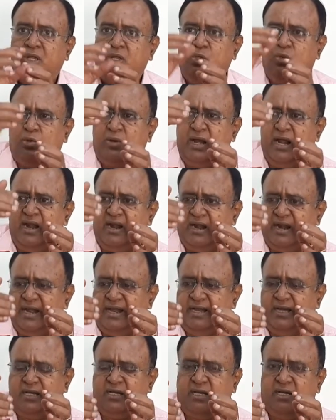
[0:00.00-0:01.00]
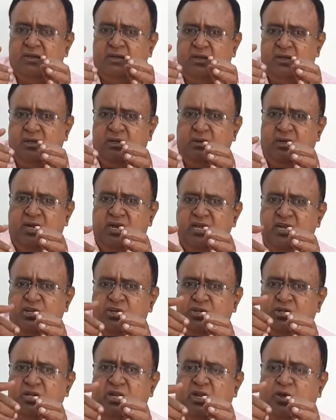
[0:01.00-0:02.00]
you can write
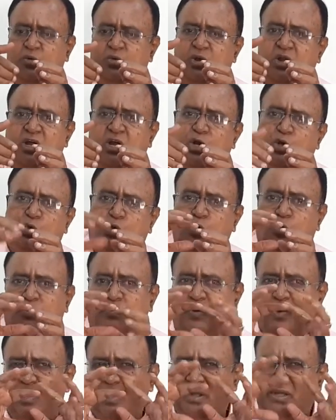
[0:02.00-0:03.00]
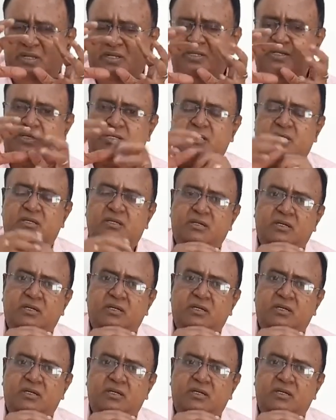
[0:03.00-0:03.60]
additional 1 or 2 points.